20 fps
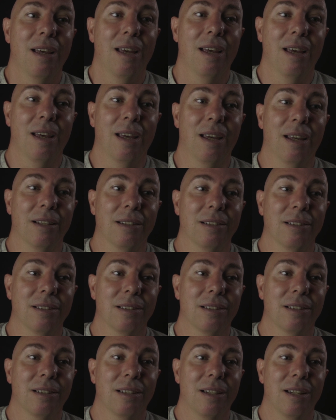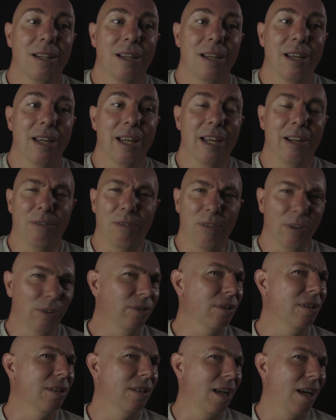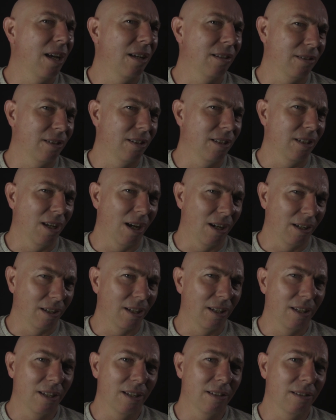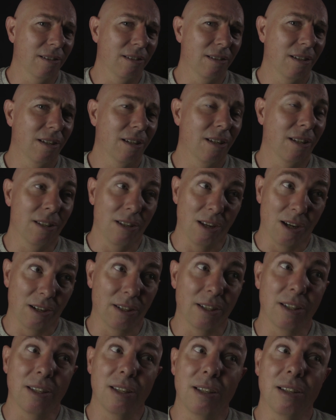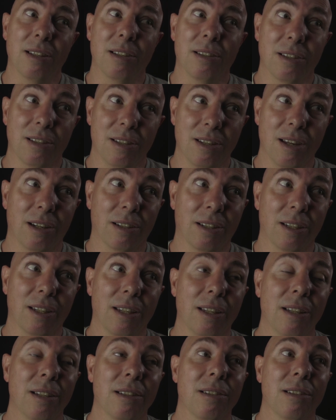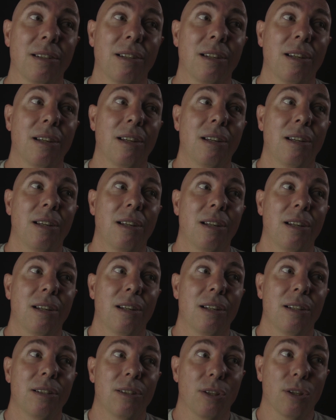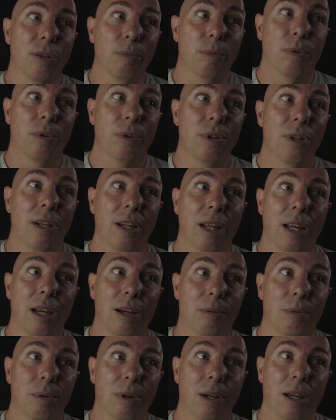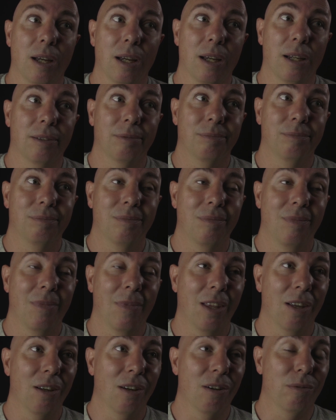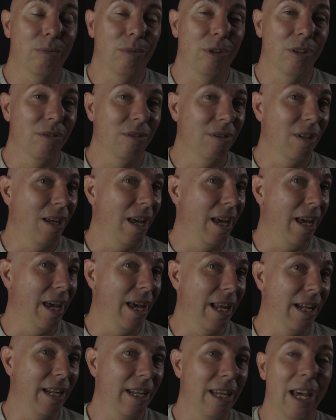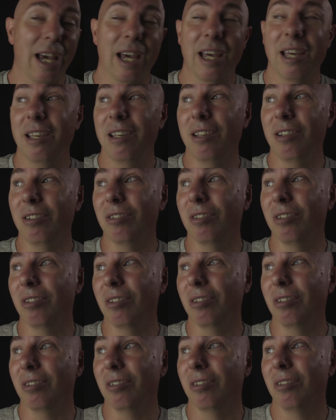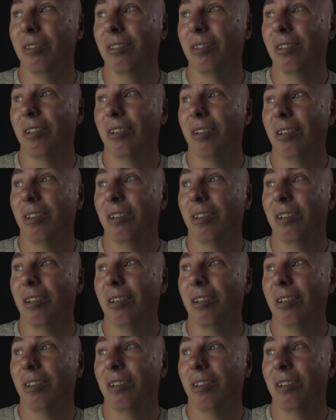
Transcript: And it filters down to younger kids and younger kids and younger kids, to the point now where almost any age is